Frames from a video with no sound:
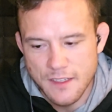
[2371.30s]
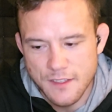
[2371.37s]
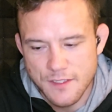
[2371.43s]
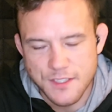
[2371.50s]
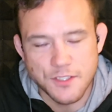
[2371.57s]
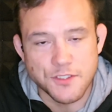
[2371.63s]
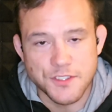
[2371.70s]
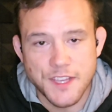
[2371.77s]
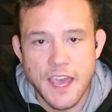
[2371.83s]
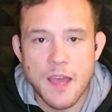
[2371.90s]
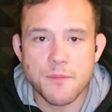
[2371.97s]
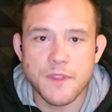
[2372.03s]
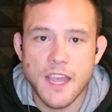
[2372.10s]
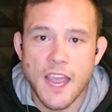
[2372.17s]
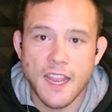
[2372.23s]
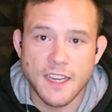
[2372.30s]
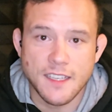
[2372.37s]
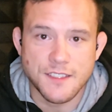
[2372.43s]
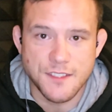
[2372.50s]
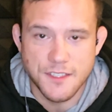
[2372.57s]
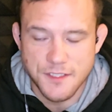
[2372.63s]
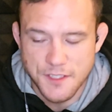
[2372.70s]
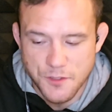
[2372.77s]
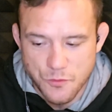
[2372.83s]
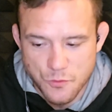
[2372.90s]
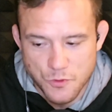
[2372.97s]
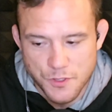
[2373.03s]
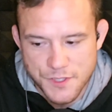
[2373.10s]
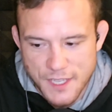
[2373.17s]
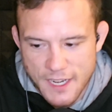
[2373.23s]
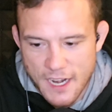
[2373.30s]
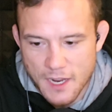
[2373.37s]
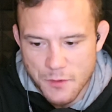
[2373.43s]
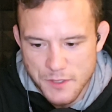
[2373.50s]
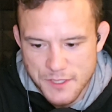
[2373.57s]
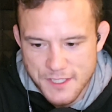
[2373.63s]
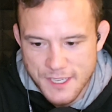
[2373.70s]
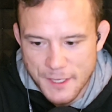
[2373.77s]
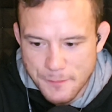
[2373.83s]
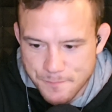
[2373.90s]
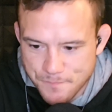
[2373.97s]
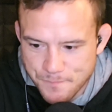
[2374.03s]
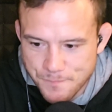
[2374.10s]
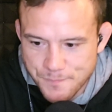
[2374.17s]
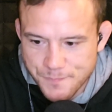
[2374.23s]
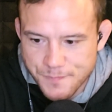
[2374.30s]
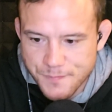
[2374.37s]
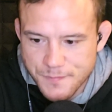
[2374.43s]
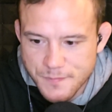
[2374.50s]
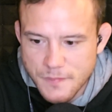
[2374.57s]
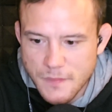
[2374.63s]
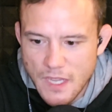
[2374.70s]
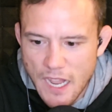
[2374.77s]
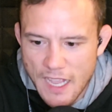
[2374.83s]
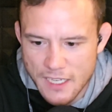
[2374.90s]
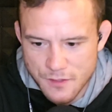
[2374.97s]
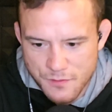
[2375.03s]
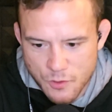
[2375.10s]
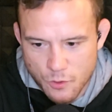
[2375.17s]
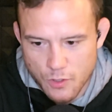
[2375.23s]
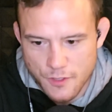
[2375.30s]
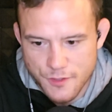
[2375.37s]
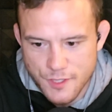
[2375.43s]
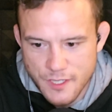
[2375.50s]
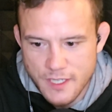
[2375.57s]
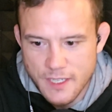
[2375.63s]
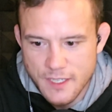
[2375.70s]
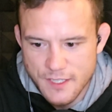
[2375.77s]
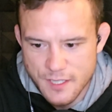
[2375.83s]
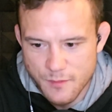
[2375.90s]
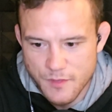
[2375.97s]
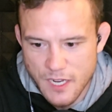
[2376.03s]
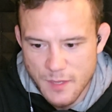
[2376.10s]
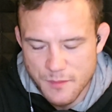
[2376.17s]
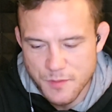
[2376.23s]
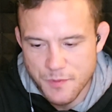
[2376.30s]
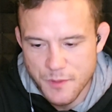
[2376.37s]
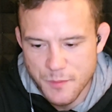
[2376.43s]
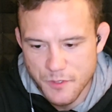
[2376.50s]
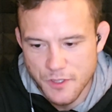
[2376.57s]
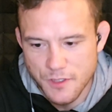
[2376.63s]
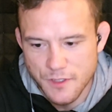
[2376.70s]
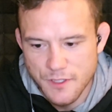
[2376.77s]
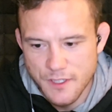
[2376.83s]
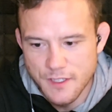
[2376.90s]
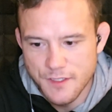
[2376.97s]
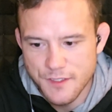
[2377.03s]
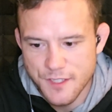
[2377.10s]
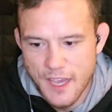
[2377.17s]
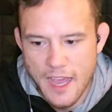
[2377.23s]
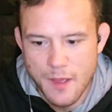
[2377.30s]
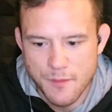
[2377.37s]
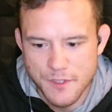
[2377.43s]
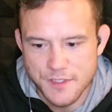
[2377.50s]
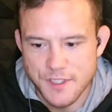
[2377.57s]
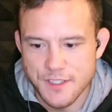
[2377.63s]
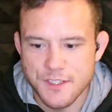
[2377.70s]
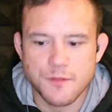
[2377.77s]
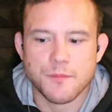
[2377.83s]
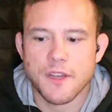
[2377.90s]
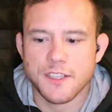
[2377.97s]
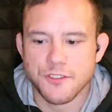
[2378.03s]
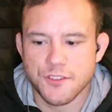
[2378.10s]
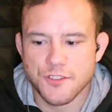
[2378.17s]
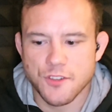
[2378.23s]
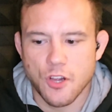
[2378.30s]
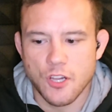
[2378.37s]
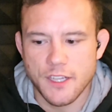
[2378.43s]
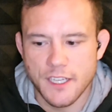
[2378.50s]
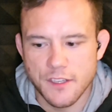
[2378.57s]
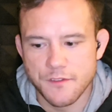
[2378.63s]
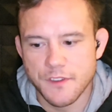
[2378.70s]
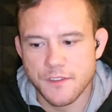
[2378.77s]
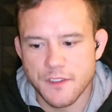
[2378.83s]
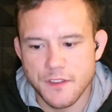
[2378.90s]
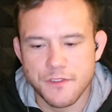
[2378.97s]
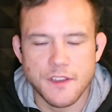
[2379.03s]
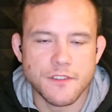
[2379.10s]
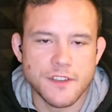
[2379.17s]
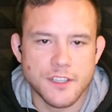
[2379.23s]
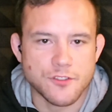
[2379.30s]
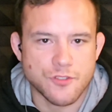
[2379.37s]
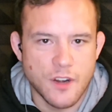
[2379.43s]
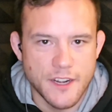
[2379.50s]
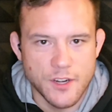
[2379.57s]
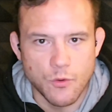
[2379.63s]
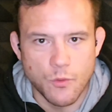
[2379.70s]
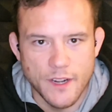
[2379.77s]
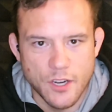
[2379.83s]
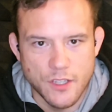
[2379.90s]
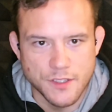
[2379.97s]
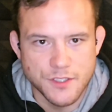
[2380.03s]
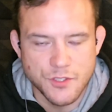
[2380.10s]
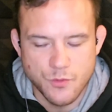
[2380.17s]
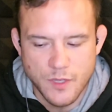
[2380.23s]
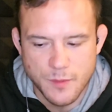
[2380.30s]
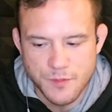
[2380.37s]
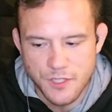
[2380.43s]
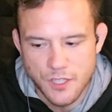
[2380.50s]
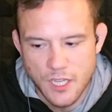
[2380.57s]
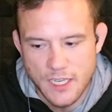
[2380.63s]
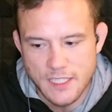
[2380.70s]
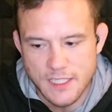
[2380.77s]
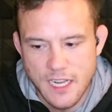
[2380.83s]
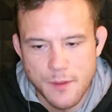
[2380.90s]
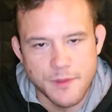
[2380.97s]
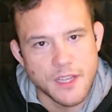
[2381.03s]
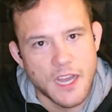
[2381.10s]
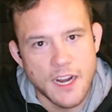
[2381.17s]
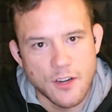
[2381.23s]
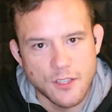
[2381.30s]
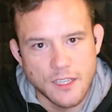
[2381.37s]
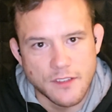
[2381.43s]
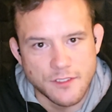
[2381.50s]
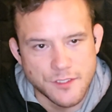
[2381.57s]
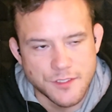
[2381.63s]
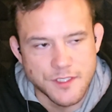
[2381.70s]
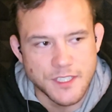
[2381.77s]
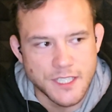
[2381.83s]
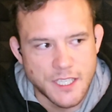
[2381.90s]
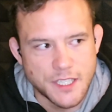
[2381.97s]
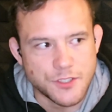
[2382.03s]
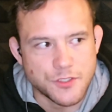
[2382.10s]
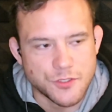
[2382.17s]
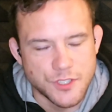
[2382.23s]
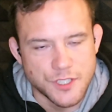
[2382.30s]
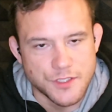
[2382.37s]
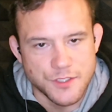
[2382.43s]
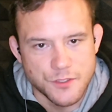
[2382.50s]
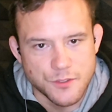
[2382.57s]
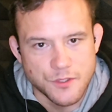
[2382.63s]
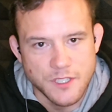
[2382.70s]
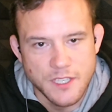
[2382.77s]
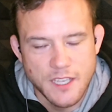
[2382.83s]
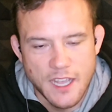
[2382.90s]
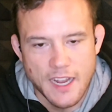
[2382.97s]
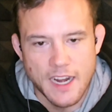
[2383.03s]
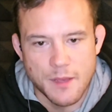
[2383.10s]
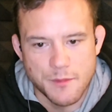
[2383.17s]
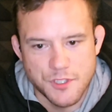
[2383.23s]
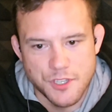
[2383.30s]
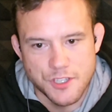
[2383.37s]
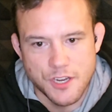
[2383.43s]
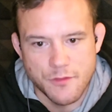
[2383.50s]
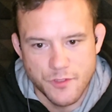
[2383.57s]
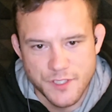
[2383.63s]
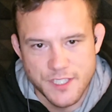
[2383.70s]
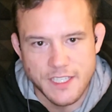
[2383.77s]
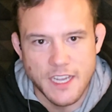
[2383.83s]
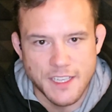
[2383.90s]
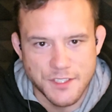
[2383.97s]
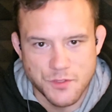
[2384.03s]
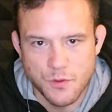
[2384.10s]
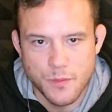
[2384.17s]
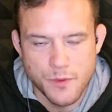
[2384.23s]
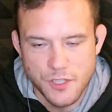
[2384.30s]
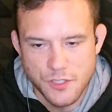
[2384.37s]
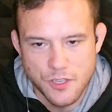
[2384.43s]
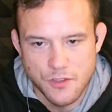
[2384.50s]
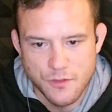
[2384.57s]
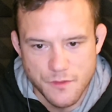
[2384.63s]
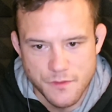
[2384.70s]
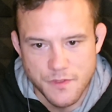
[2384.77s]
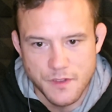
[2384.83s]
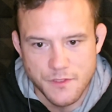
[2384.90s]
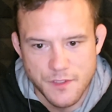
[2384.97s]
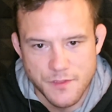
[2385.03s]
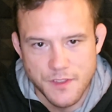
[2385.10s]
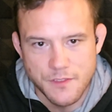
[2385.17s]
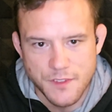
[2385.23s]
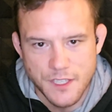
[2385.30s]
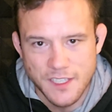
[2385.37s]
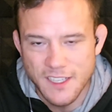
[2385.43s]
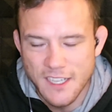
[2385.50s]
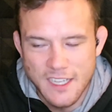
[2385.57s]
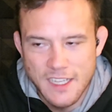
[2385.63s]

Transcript: still scam the ADCC rule set, I would say. And of course, sometimes people scam the system by just stalling in 50-50 and trying to win on sweeps. A lot of the time at the higher levels in Gi Jiu Jitsu at IBJJF, we see guys sweeping each other from 50-50.